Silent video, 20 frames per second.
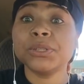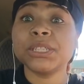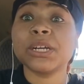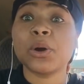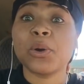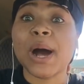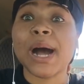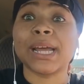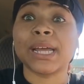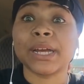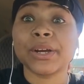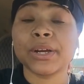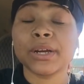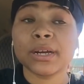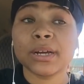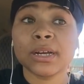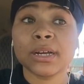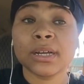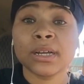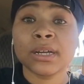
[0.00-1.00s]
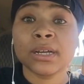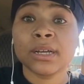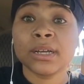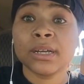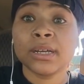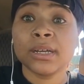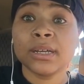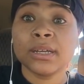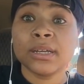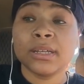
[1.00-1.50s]
choir.
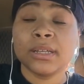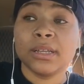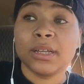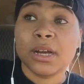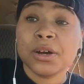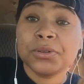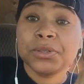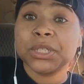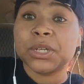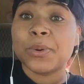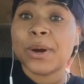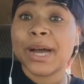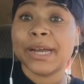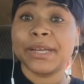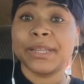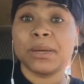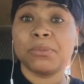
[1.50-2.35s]
The Kojic choir